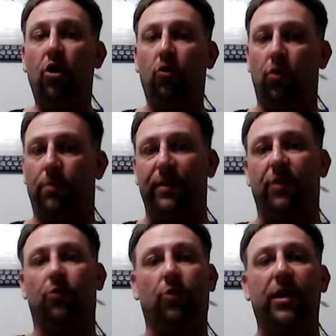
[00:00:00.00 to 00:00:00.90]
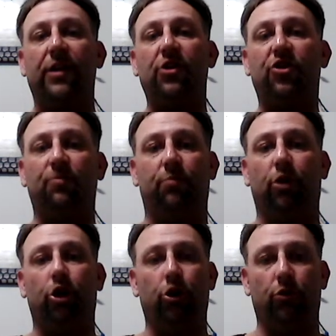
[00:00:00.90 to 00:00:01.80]
will be greenish
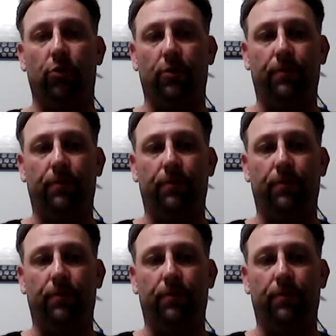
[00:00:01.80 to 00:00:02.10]
blue.